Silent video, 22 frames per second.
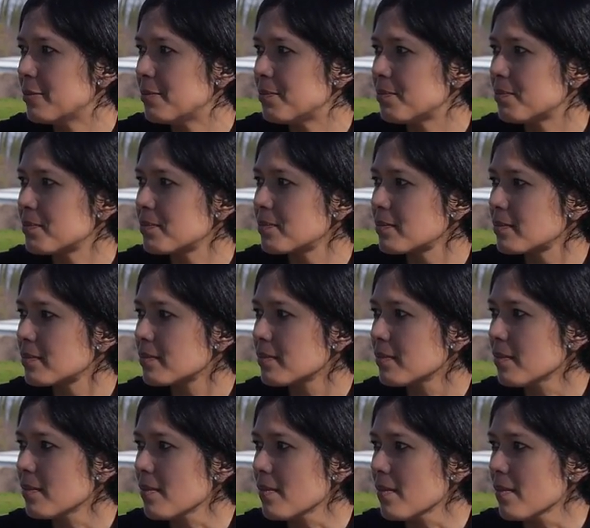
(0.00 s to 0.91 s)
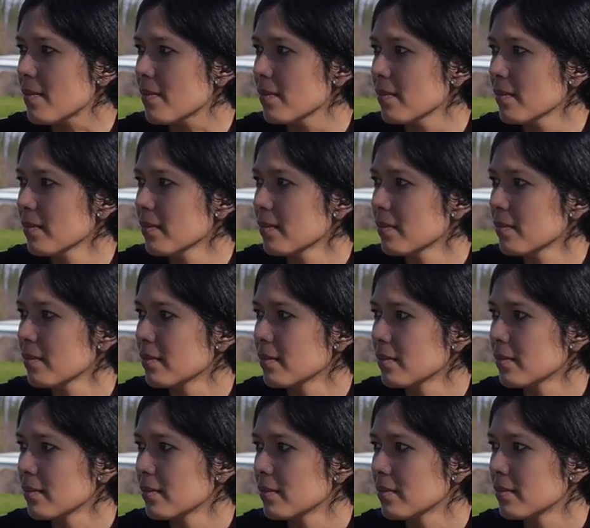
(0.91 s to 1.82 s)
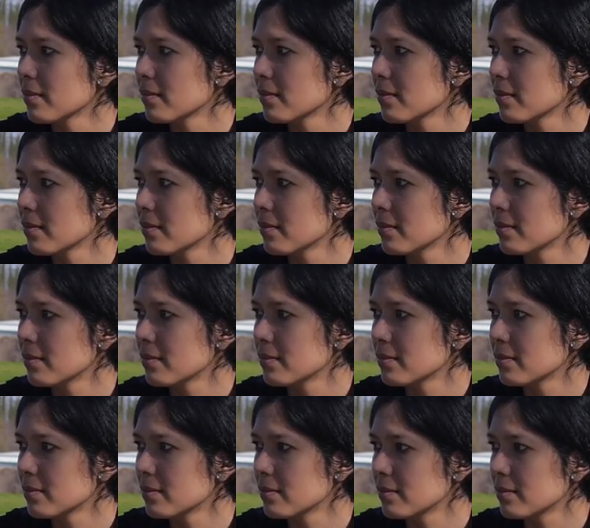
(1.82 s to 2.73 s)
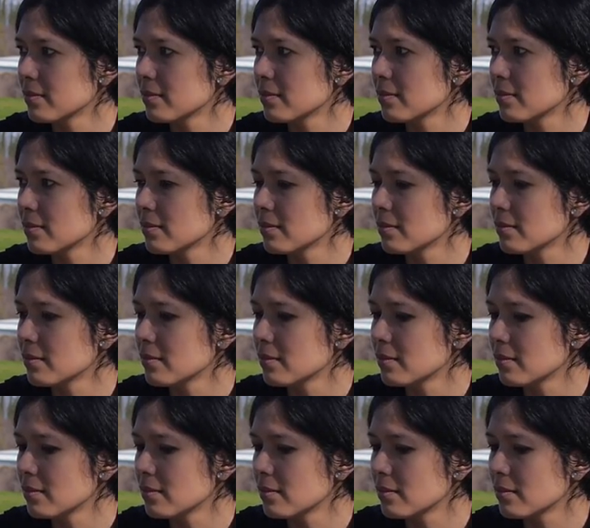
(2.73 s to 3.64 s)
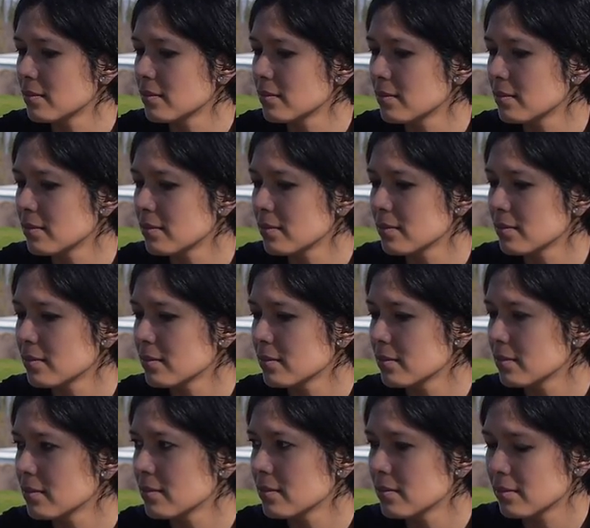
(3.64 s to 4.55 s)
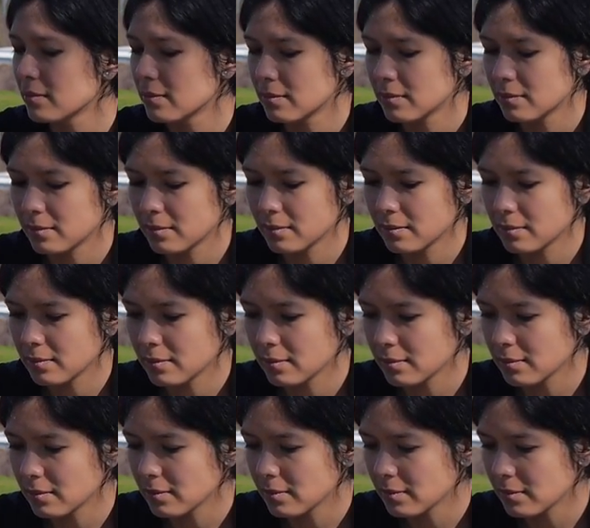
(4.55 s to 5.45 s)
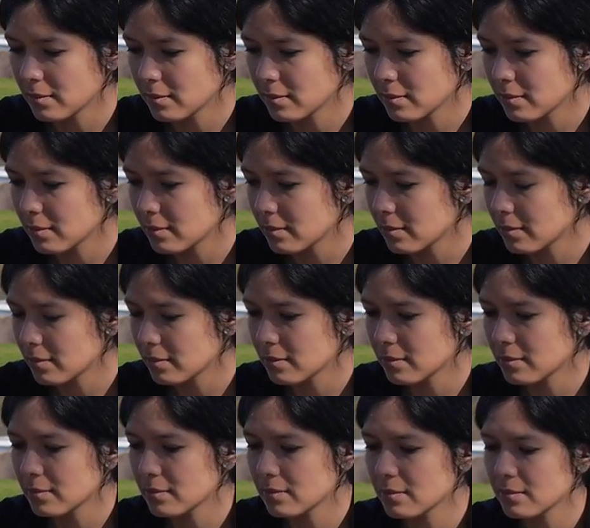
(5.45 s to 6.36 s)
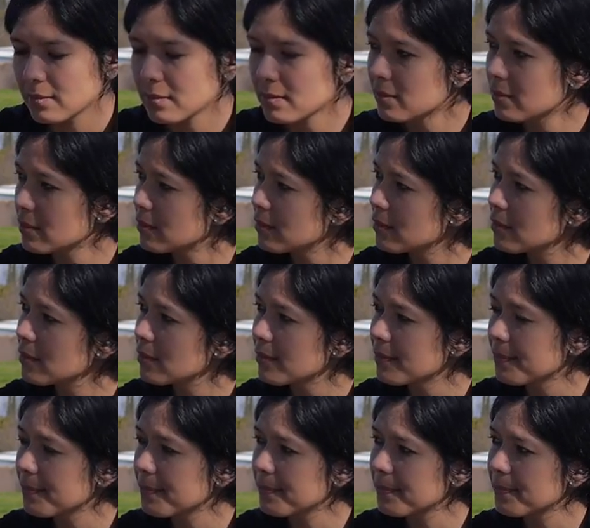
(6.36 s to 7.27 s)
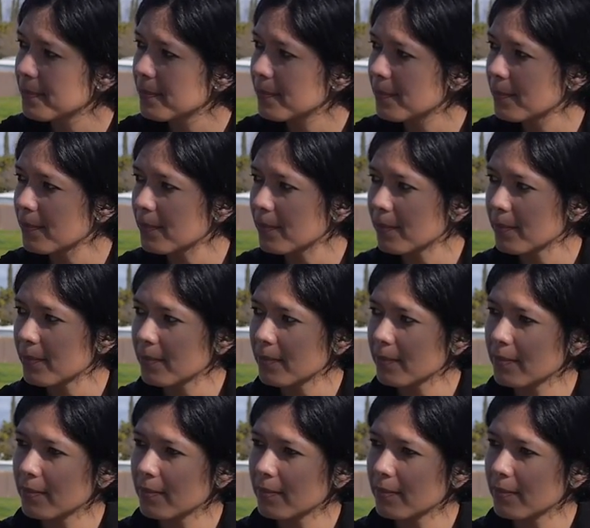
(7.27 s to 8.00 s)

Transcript: No words are spoken by the person on screen.